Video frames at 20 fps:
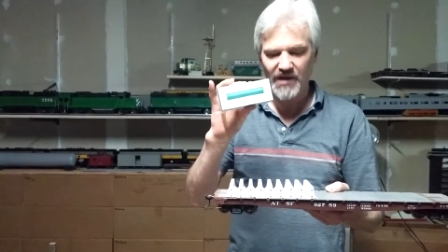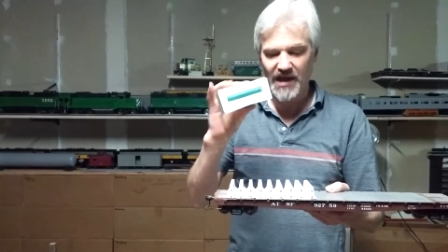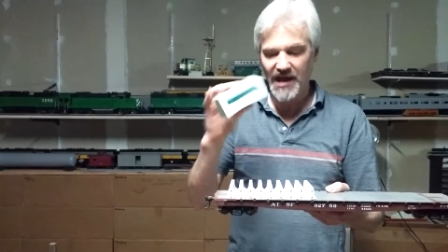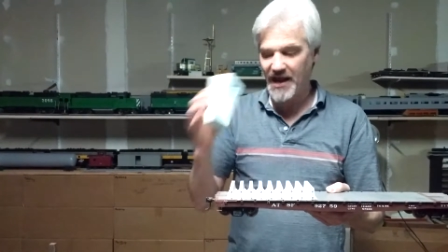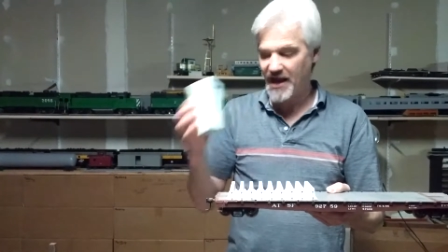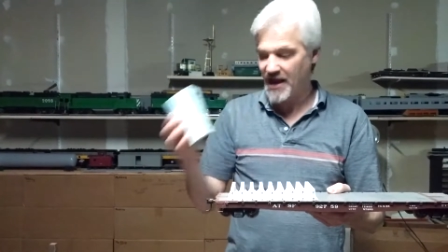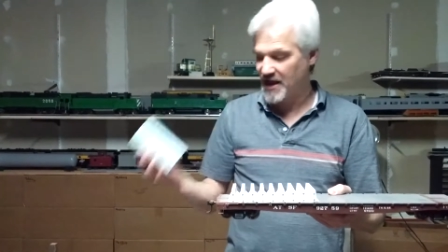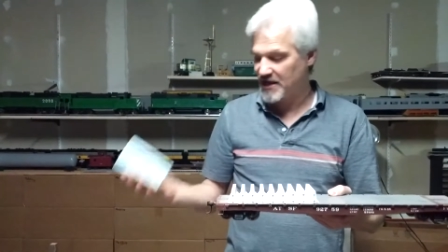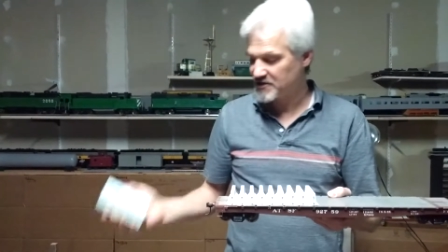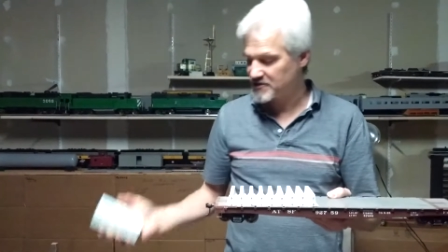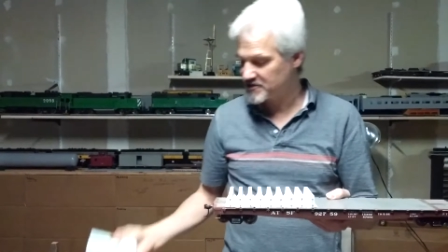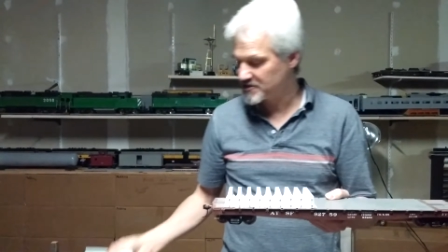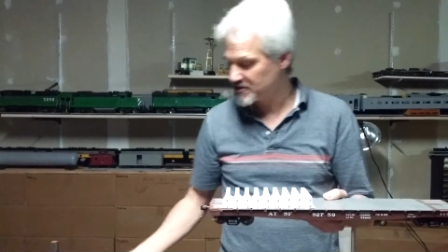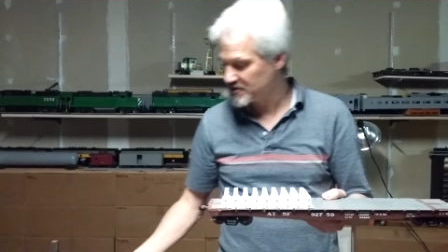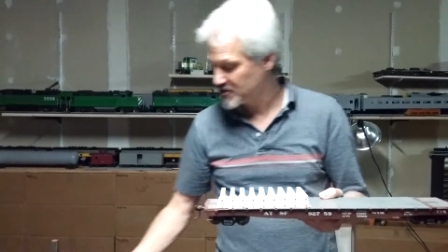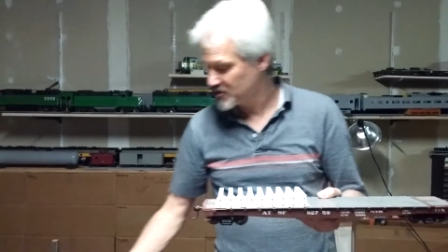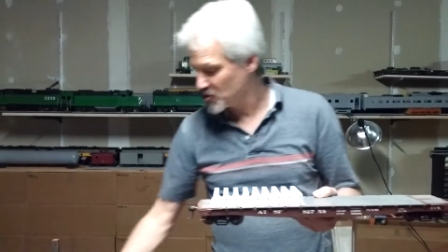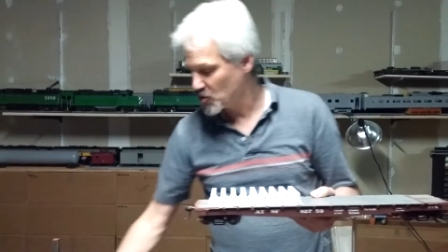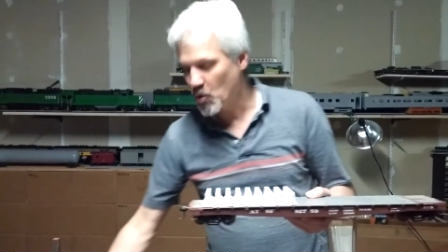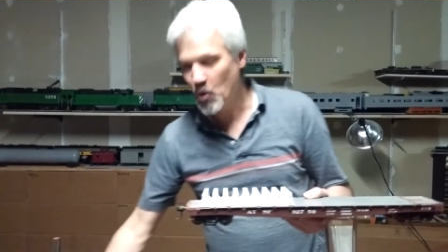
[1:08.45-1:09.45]
And
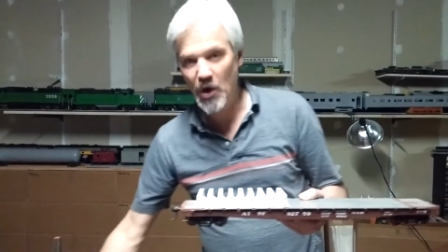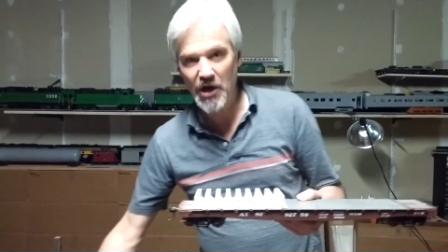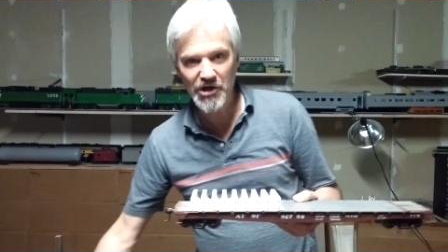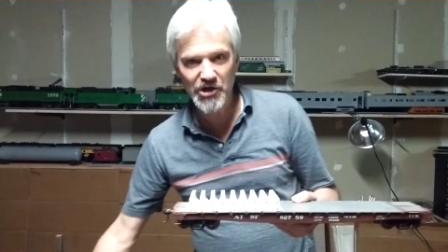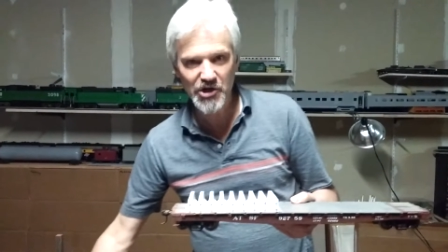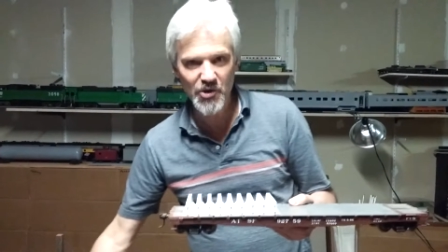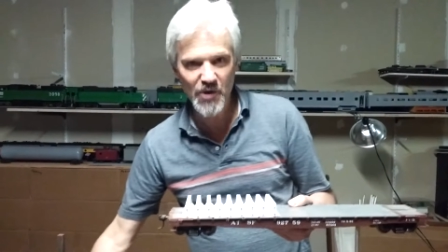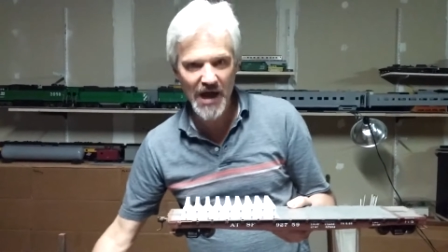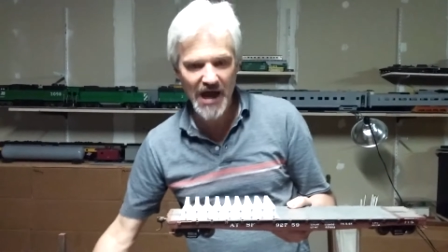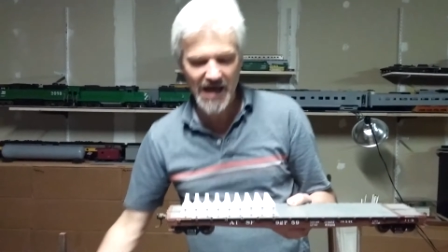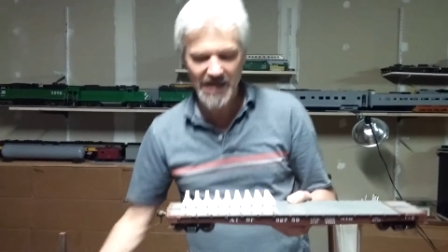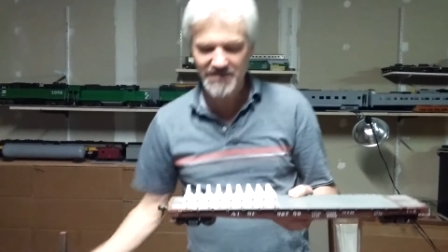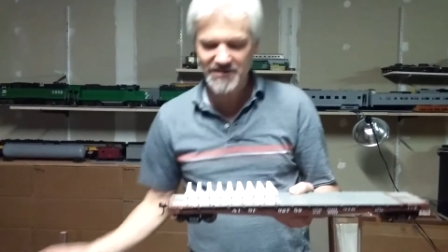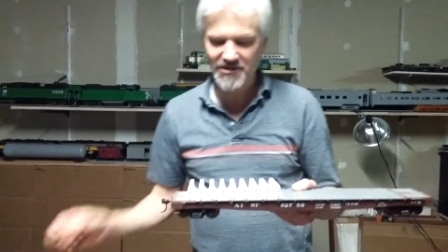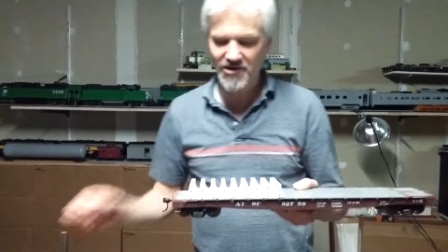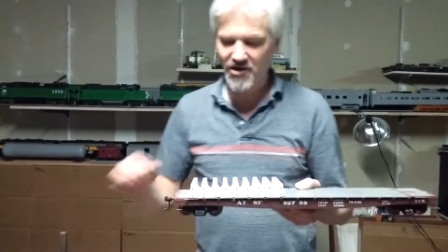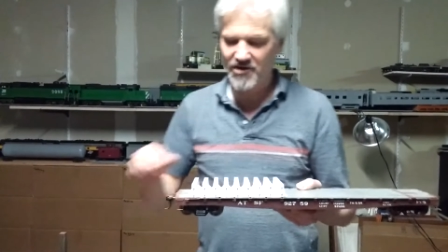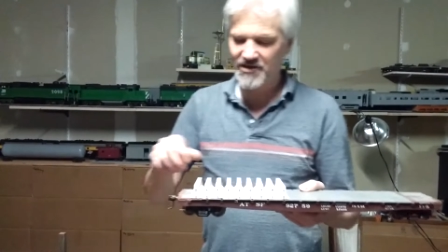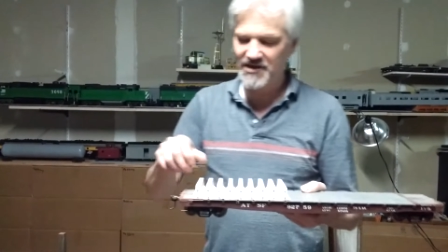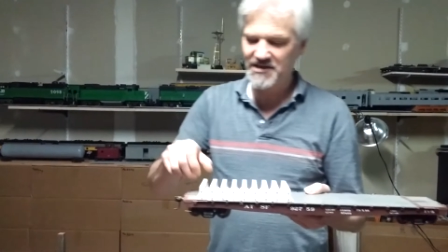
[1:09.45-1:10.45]
what do you
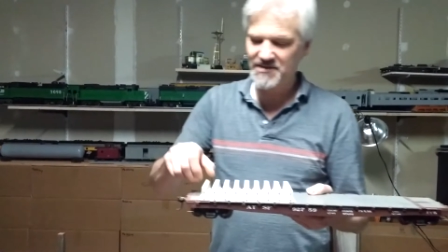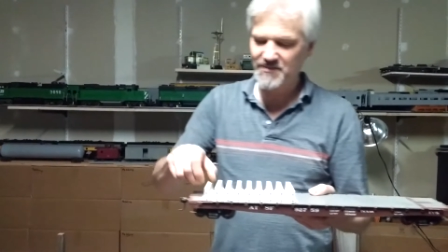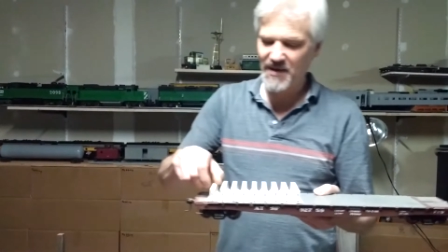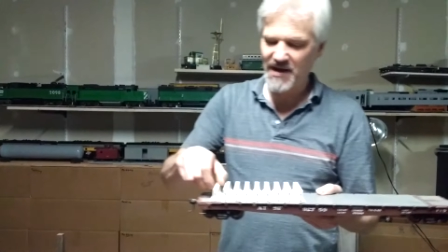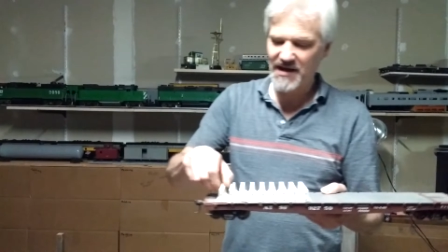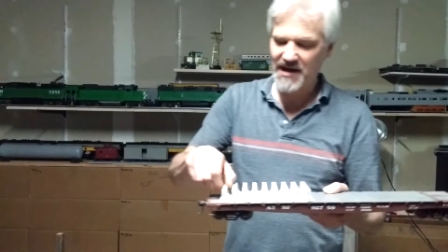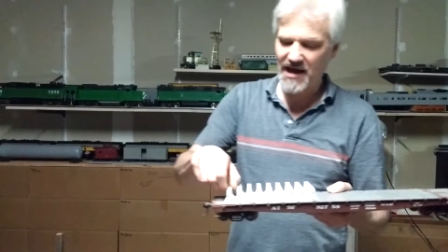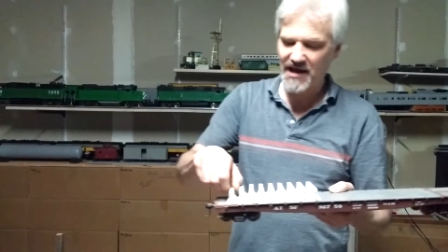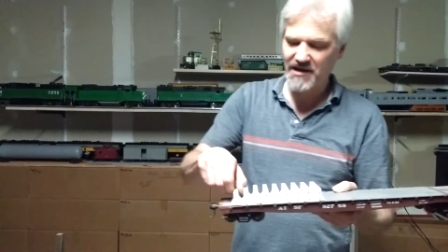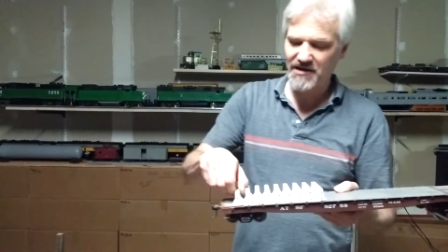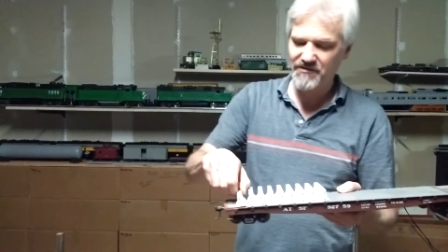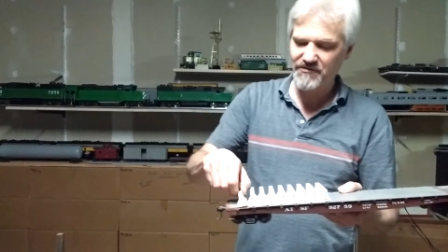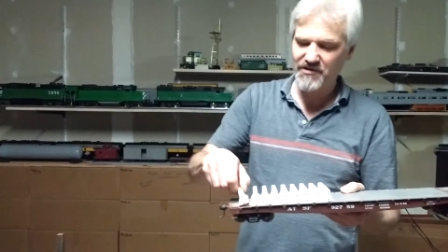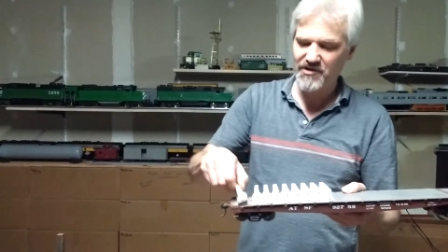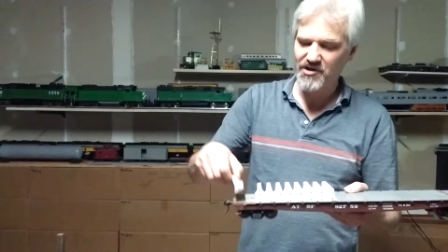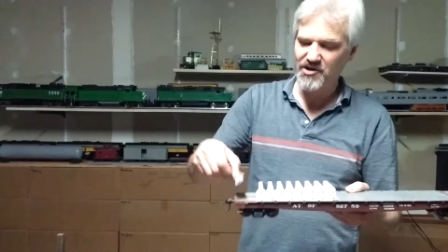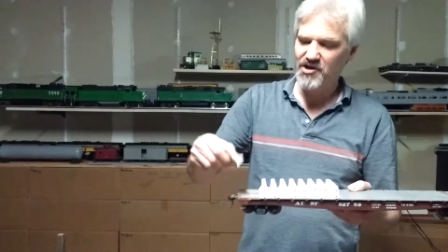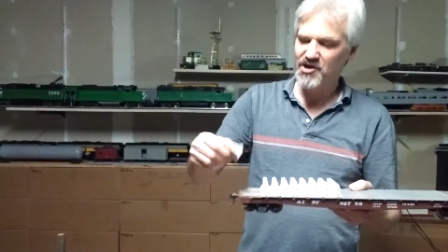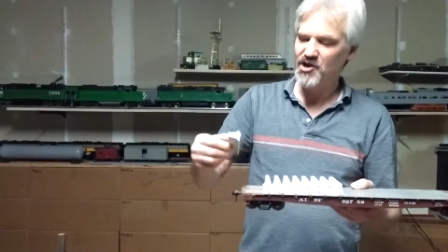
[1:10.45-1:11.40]
ask are these made out of?